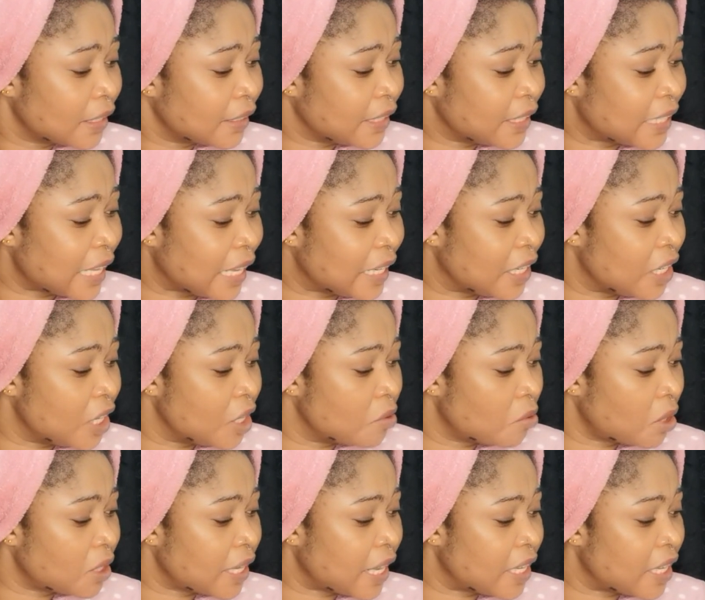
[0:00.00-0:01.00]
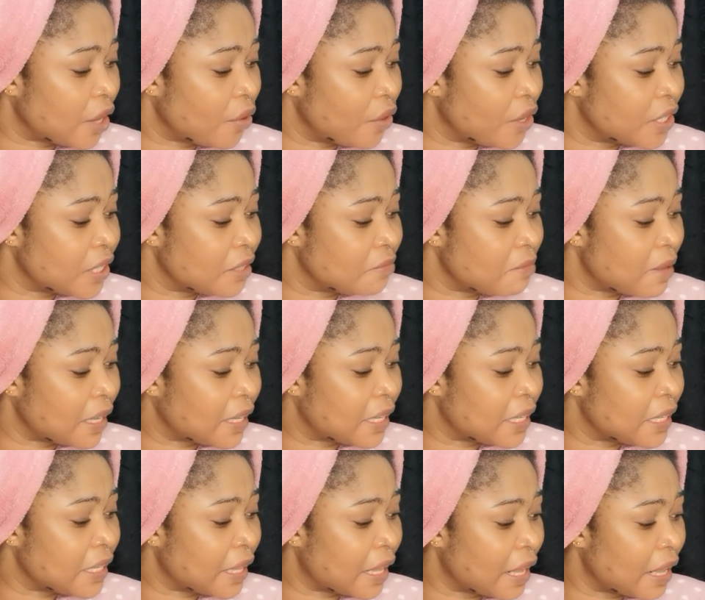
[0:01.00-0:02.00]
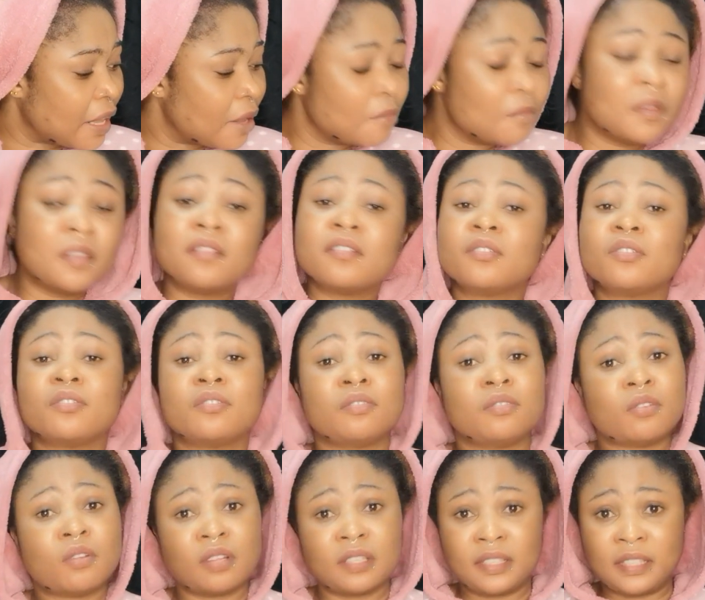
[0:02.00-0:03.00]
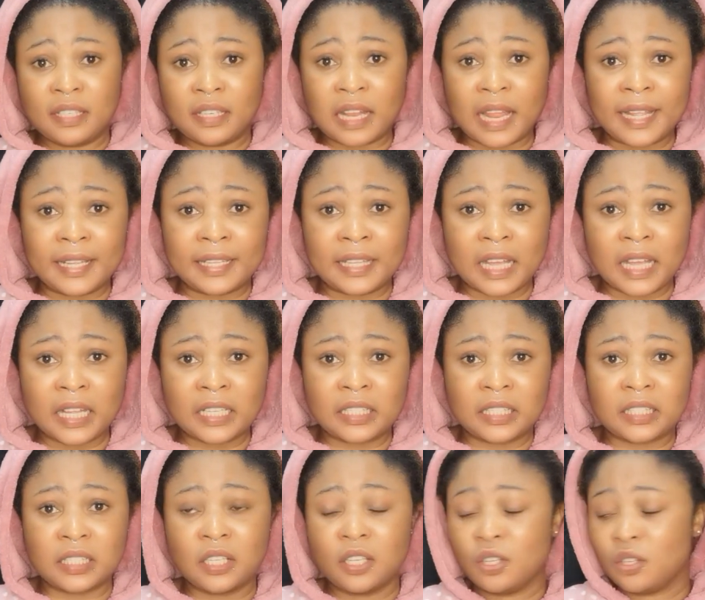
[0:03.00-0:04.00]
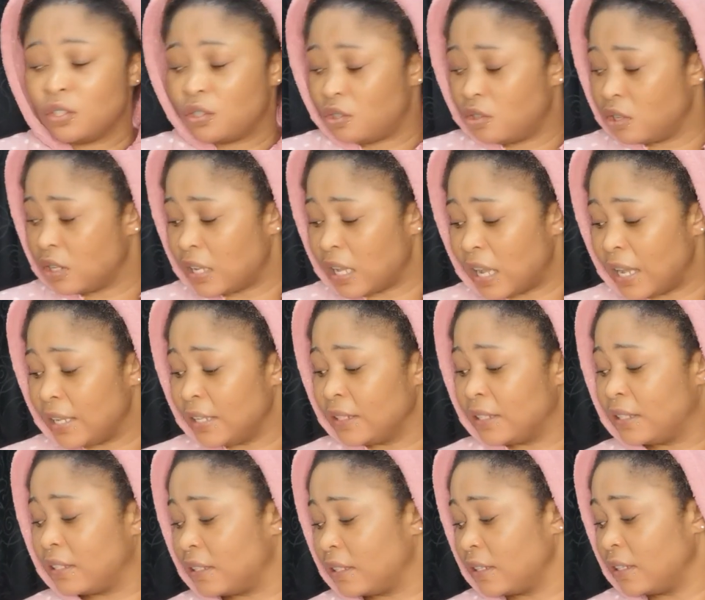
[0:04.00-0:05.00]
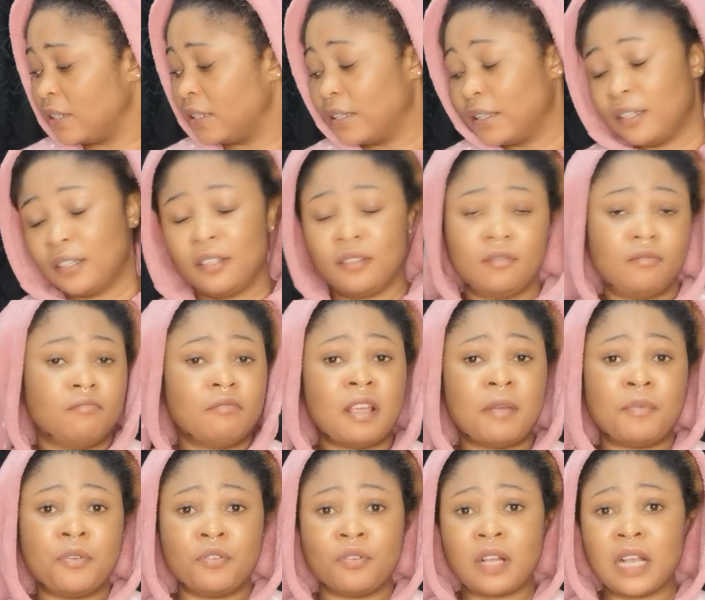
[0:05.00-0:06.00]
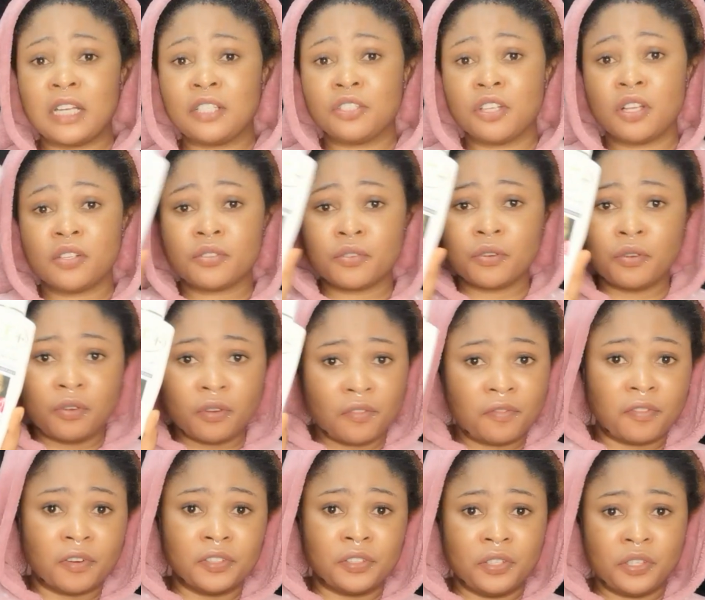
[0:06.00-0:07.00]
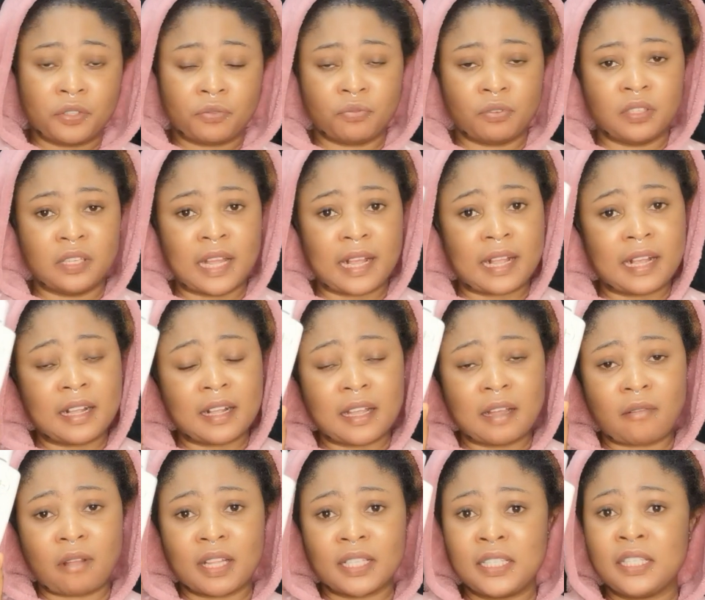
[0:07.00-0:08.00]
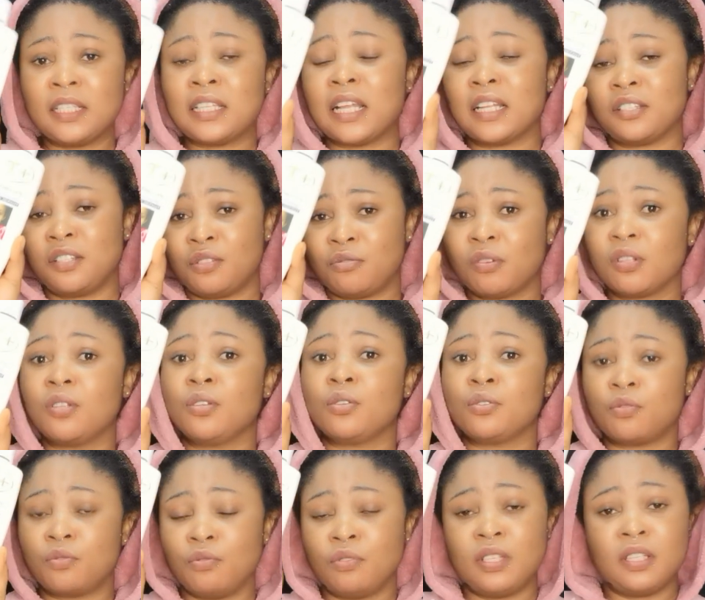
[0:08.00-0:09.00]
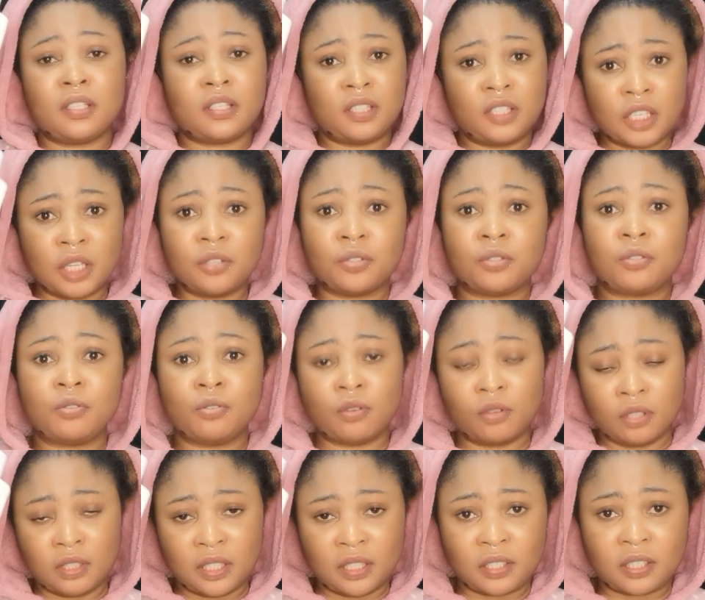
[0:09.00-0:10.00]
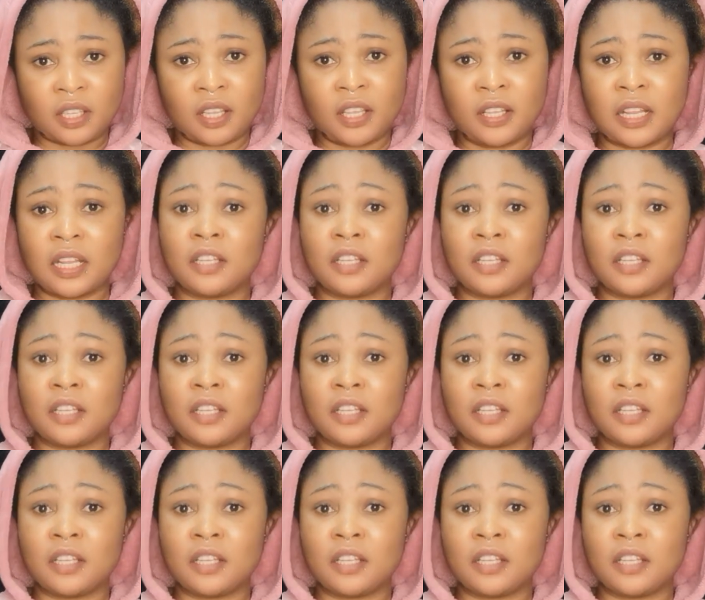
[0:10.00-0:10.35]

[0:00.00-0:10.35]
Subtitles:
These are the ingredients they use in making them. Nothing like that. So guys, maybe you can just go for this one. I can guarantee that this one is good, it's gentle on the skin.